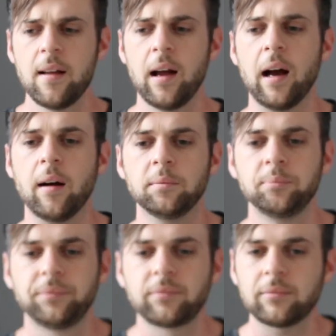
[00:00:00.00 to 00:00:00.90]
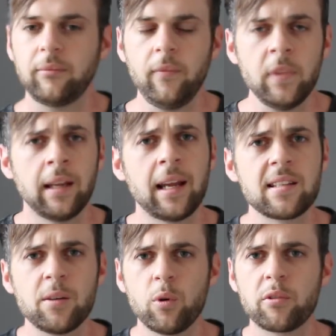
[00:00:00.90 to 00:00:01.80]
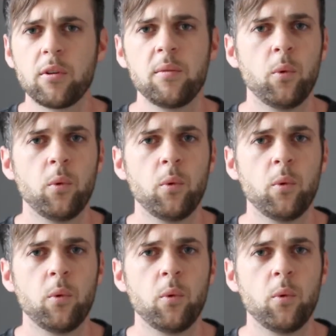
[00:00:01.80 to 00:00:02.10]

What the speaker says: And as I walk through the